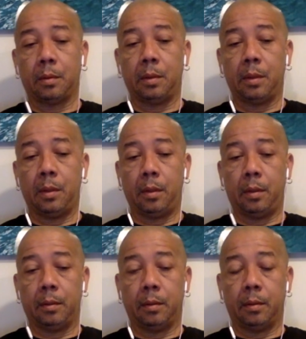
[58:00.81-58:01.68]
Yeah.
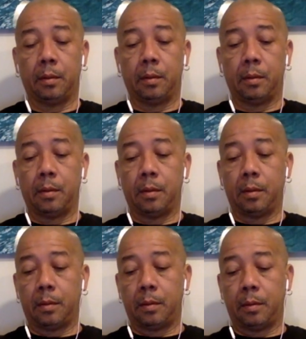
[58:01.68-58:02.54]

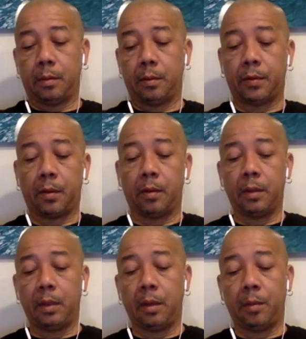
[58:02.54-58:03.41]
So
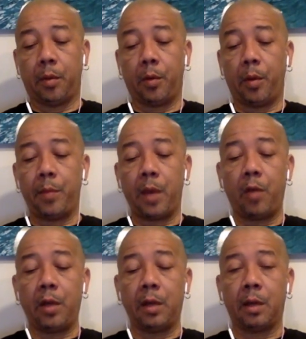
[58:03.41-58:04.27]
yeah, but I'm not
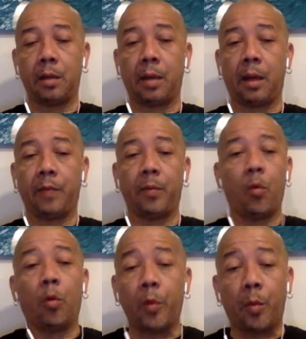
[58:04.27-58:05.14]
running on. I have him
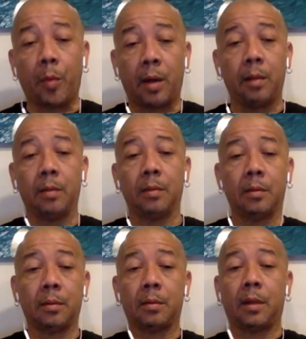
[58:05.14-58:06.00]
home number.
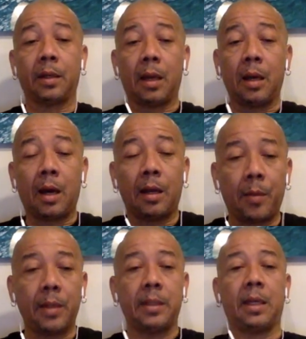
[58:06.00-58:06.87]
I can call him
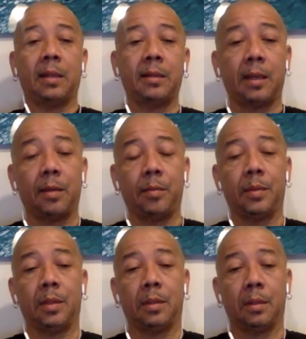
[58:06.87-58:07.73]
at any time.
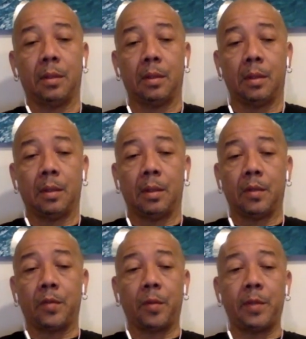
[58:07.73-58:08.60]
Mm-hmm.
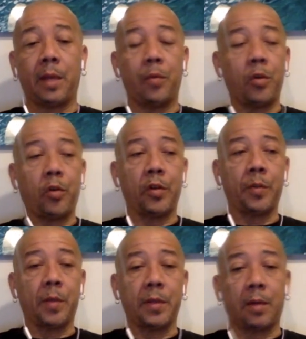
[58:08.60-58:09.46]
Sometime during
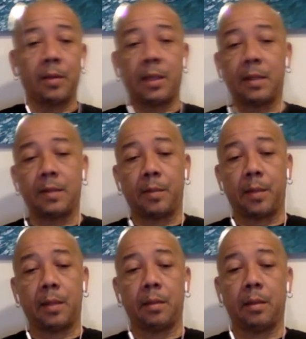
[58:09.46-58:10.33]
Christmas, I will text him
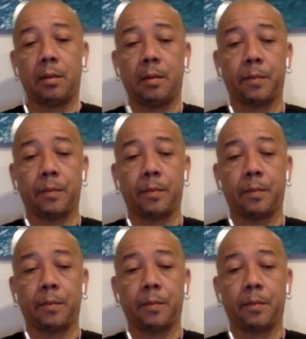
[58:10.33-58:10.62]
and you know